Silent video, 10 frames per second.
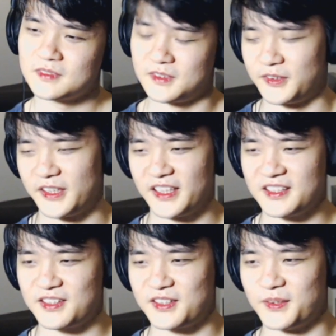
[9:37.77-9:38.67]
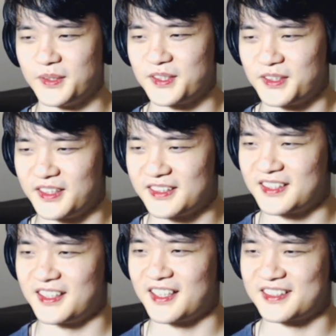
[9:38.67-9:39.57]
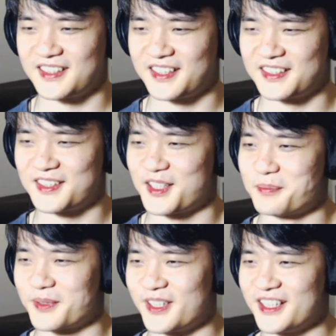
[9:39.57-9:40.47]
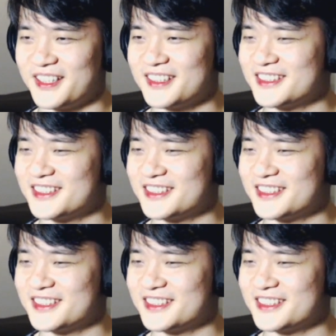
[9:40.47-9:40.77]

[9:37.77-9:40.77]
Well, I guess to a certain extent that's like a sniper, eh?